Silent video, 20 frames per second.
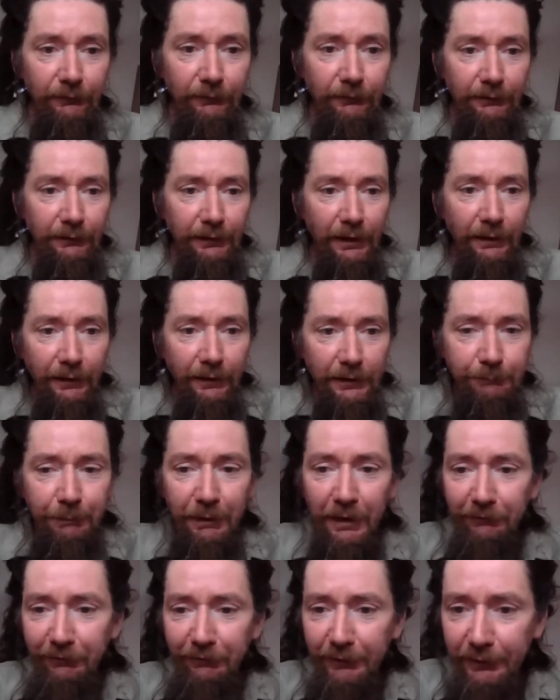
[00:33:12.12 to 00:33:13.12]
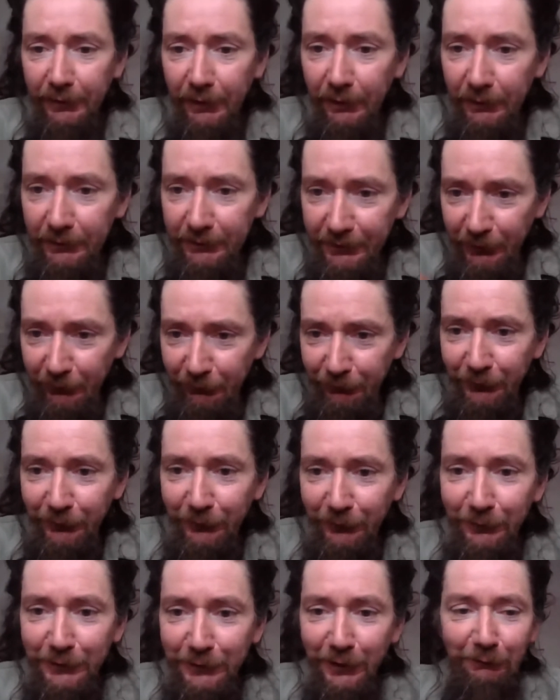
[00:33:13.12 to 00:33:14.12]
Yeah, that's perfect. Yeah, I see a few of
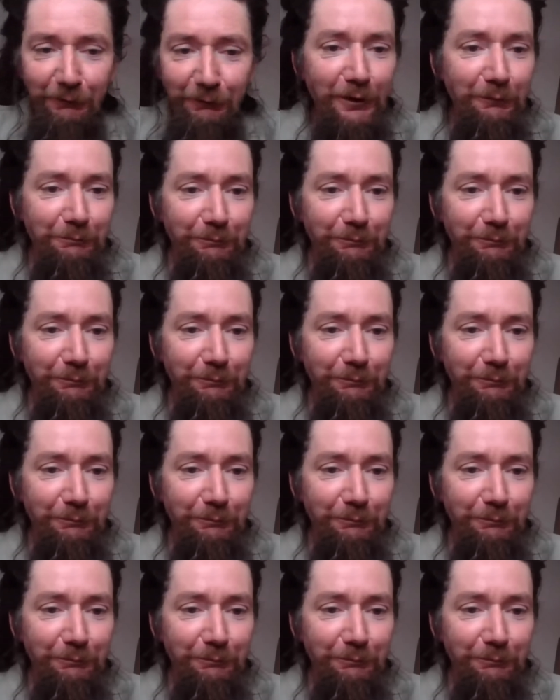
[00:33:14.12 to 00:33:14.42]
those coming up.